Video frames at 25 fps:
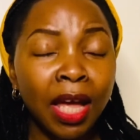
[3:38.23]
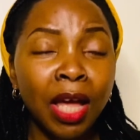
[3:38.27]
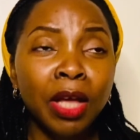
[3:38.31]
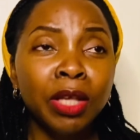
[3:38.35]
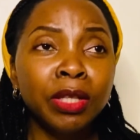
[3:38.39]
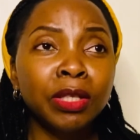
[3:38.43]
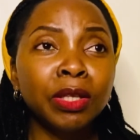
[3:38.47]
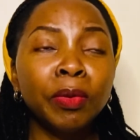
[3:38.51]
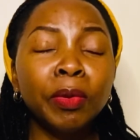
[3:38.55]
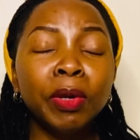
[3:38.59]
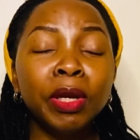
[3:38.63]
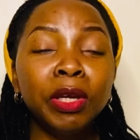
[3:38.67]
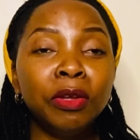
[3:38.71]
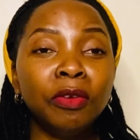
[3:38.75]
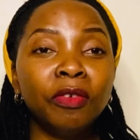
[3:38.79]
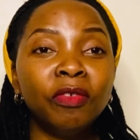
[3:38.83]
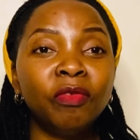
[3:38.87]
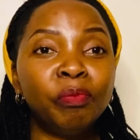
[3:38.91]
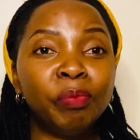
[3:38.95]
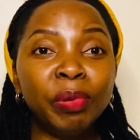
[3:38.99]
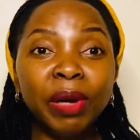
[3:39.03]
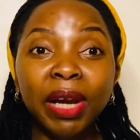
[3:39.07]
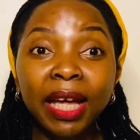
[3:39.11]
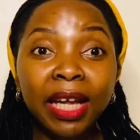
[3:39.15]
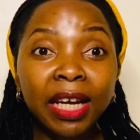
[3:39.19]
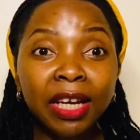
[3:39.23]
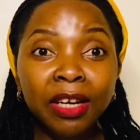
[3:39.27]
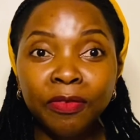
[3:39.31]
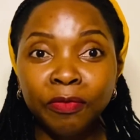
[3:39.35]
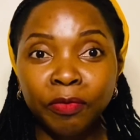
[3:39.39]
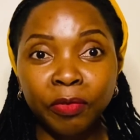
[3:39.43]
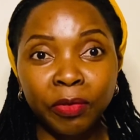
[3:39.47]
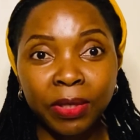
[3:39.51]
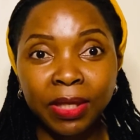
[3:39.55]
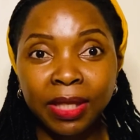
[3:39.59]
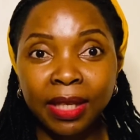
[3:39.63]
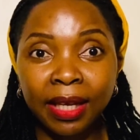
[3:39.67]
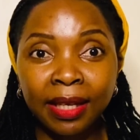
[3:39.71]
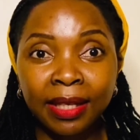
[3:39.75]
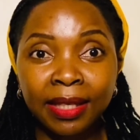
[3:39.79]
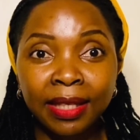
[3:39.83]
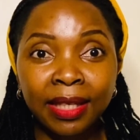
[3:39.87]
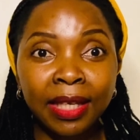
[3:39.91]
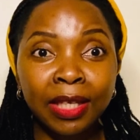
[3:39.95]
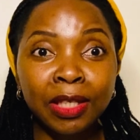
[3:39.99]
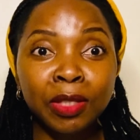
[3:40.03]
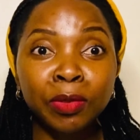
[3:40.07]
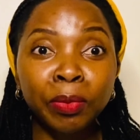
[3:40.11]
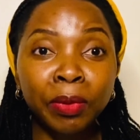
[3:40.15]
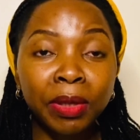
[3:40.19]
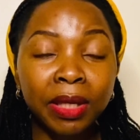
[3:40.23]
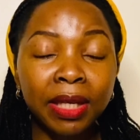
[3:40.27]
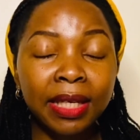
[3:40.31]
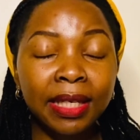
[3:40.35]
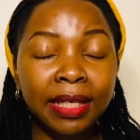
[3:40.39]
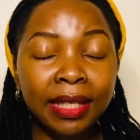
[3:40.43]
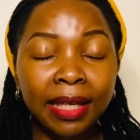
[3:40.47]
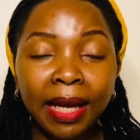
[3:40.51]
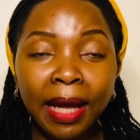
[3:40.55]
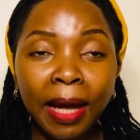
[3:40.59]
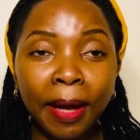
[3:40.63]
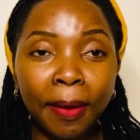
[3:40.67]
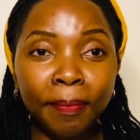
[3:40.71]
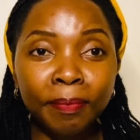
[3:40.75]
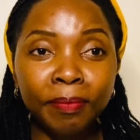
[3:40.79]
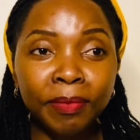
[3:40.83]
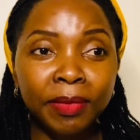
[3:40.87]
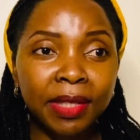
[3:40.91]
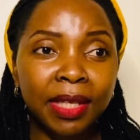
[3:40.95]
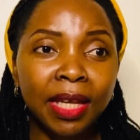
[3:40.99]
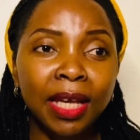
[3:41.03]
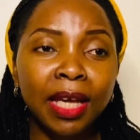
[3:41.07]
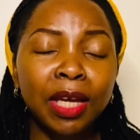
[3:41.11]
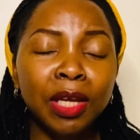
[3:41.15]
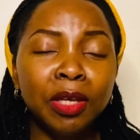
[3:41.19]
So when you've planned for success, when it comes,